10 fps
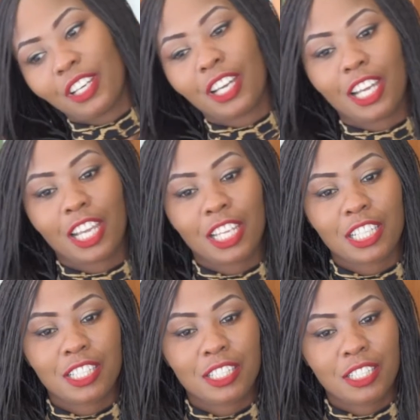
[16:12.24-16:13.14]
fear
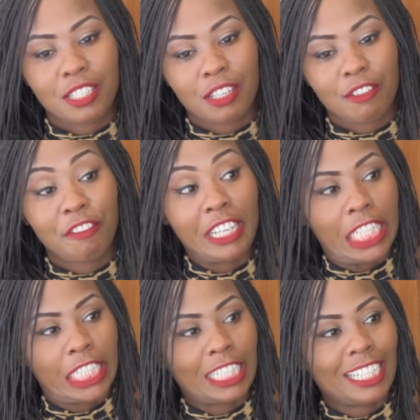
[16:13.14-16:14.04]
is
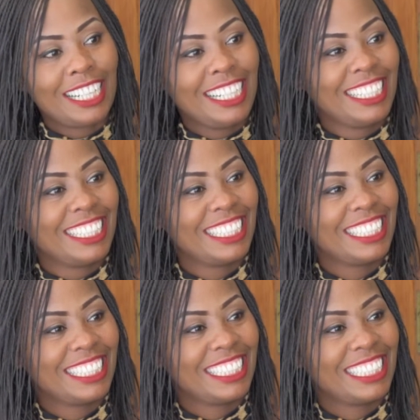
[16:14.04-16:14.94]
failure.
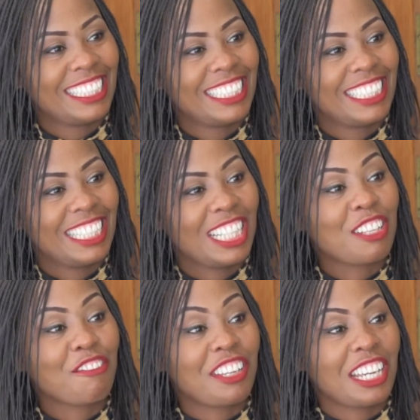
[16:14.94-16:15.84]

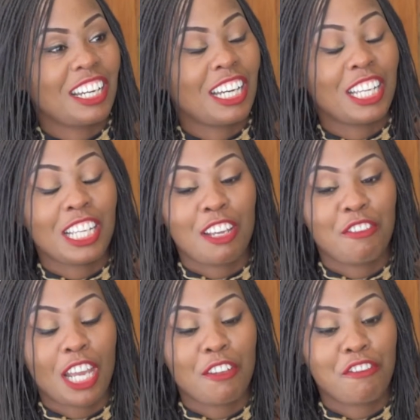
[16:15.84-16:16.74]
The fear,
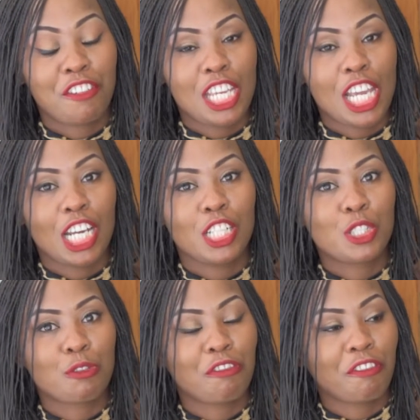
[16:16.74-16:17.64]
I fear
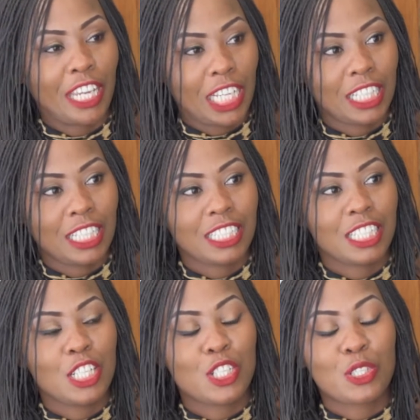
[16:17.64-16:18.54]
to fail.
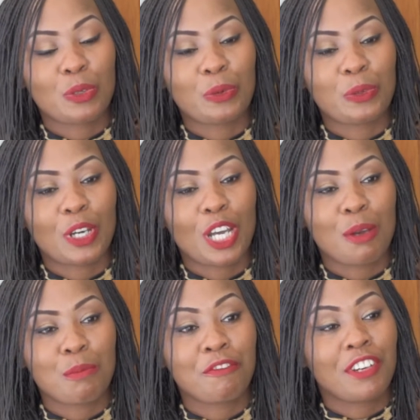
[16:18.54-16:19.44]
So
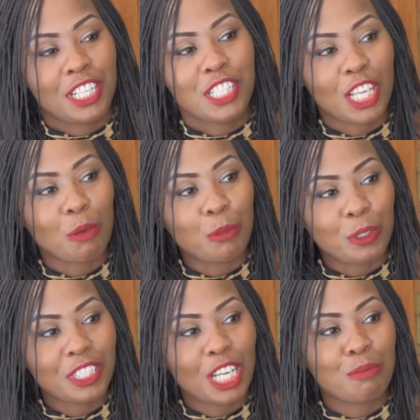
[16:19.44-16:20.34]
I'm very
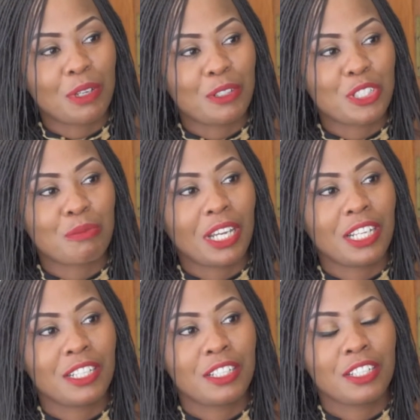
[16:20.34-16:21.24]
stubborn about
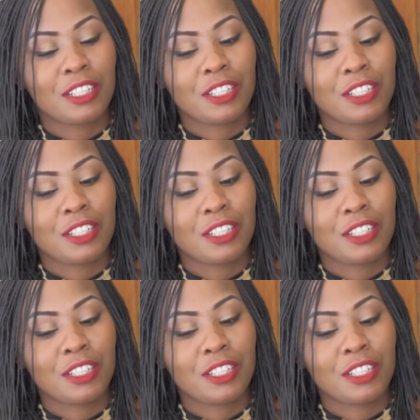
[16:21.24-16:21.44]
my